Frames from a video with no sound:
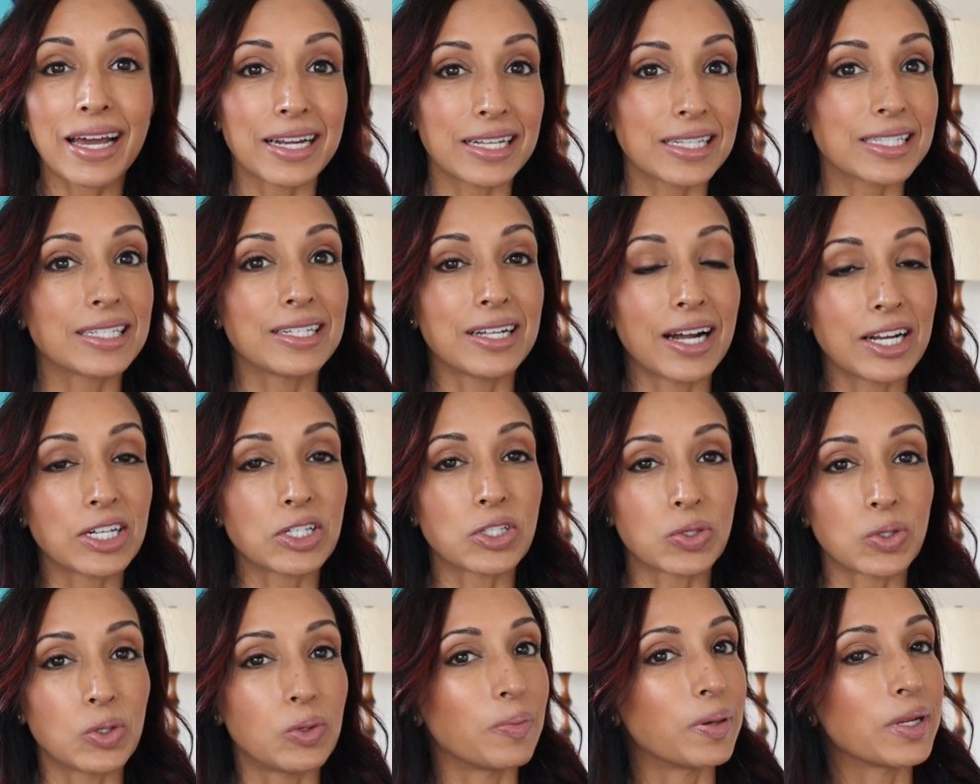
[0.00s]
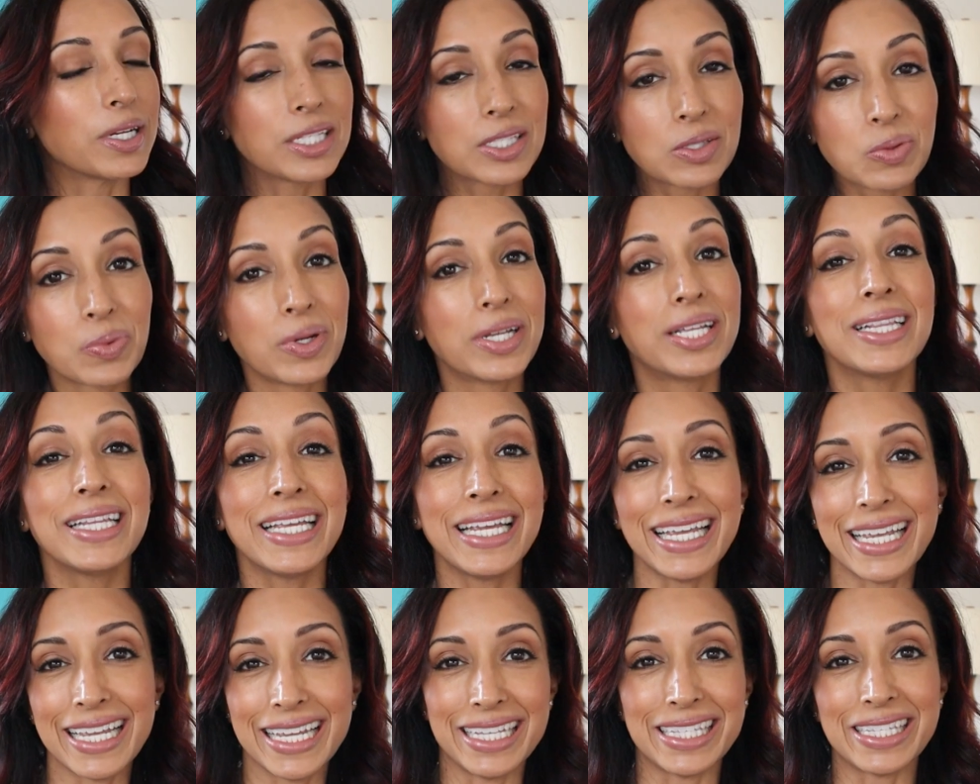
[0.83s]
that it's not true, but it's
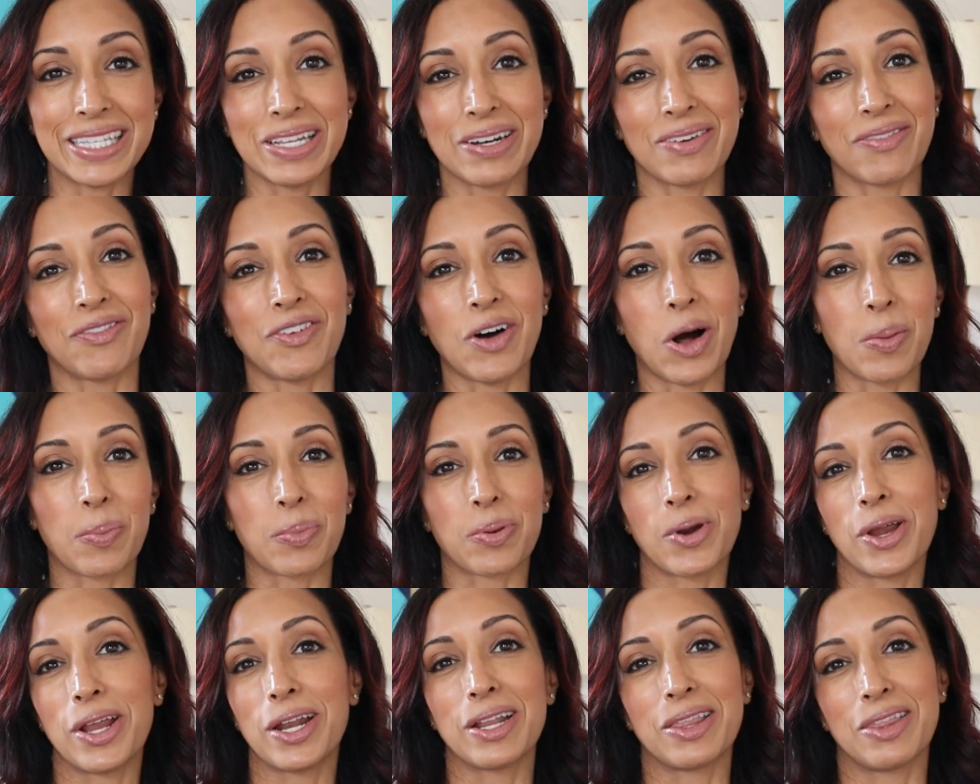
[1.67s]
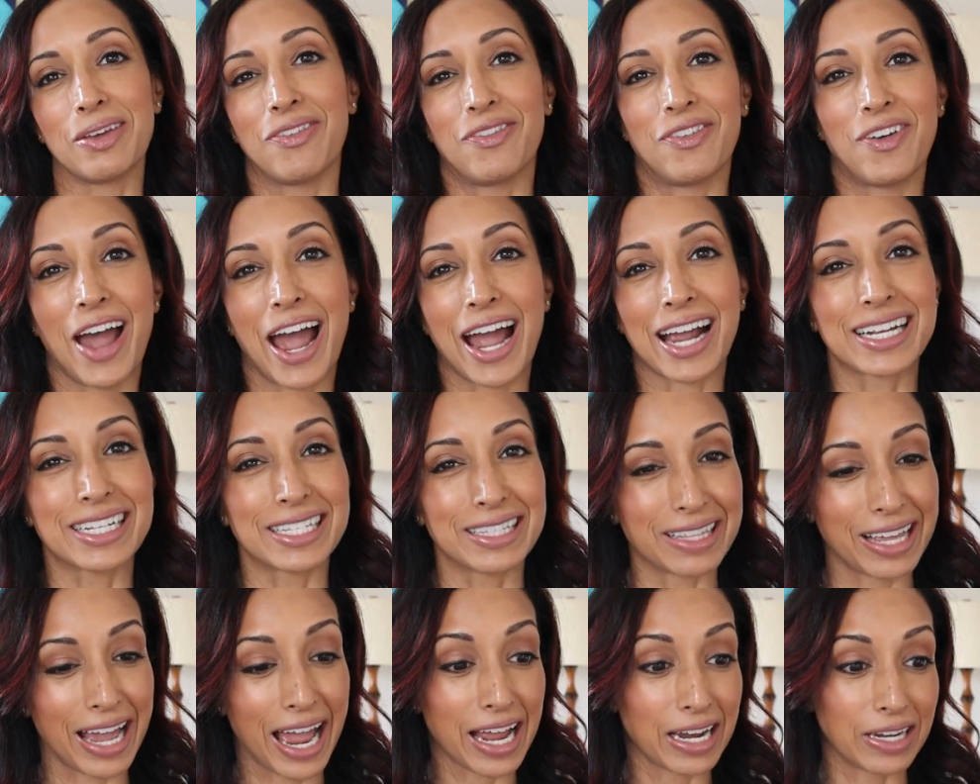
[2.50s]
really easy to fall prey to the
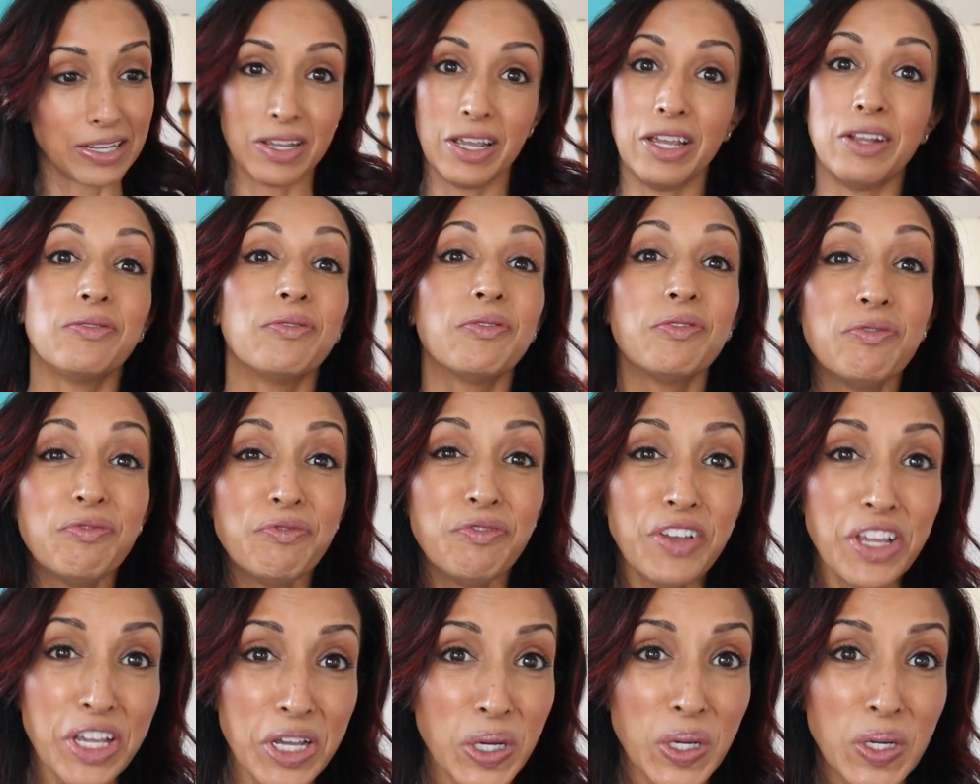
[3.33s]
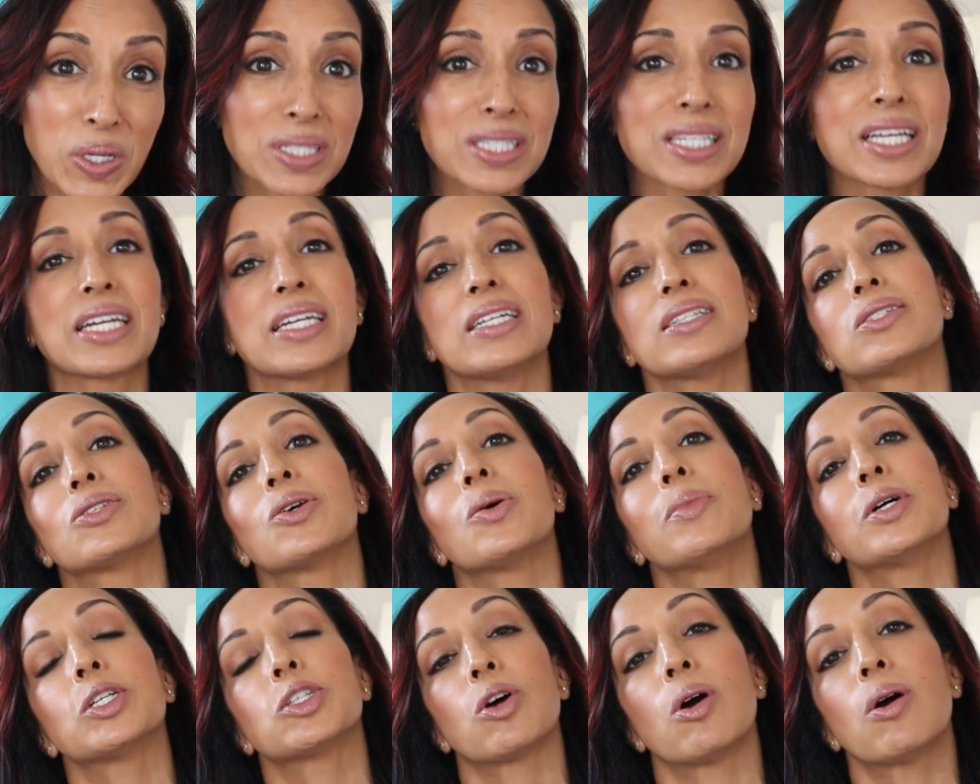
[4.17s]
fact that it feels like it's
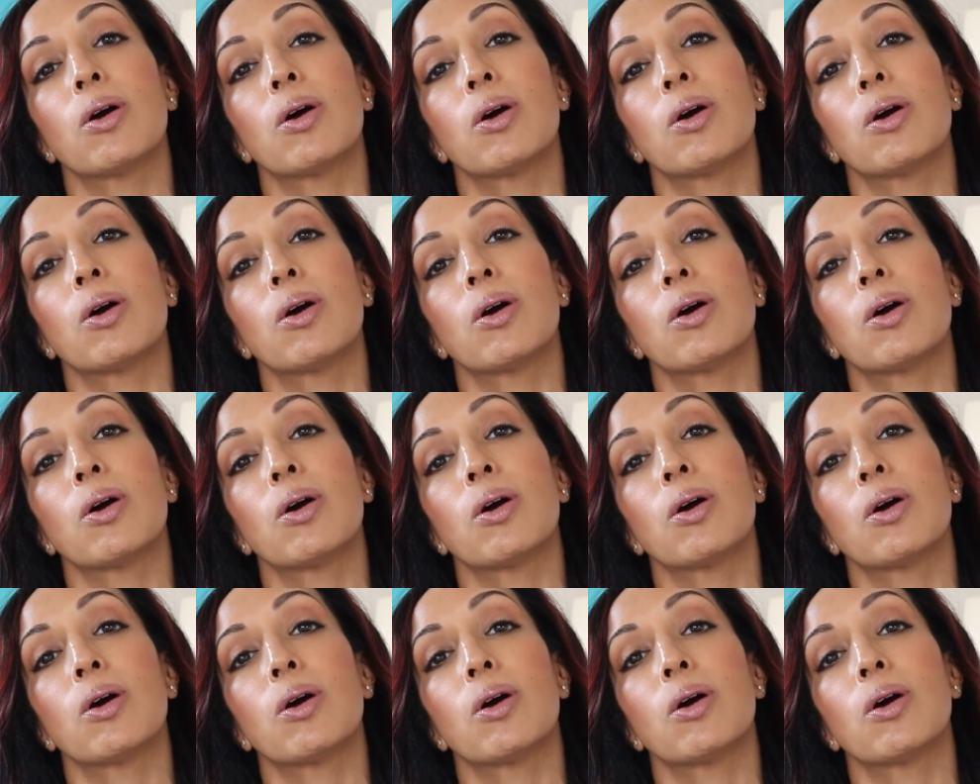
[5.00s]
so much